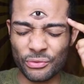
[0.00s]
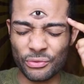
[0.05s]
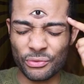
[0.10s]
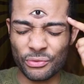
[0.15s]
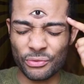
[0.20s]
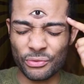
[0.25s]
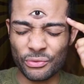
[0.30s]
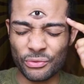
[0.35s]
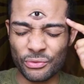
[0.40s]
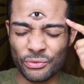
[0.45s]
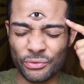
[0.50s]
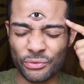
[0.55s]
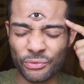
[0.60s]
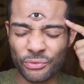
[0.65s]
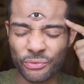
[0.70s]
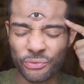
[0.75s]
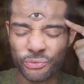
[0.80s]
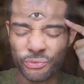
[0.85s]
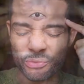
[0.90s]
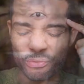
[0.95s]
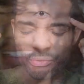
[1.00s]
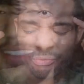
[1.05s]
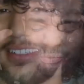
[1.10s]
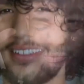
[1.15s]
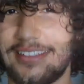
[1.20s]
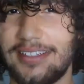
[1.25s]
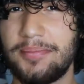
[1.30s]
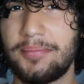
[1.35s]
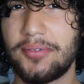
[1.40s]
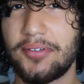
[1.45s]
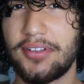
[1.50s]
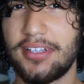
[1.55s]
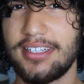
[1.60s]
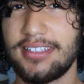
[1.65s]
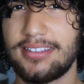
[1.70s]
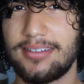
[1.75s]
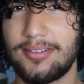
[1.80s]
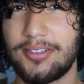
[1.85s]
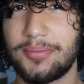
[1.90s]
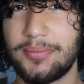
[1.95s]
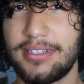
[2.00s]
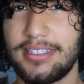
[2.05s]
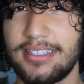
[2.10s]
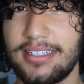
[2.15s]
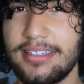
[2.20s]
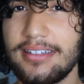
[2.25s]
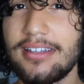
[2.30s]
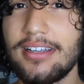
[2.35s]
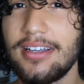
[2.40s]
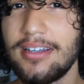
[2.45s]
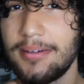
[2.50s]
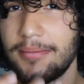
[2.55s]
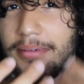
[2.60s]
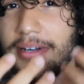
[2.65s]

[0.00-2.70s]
And it was silly, like the simple things I was missing,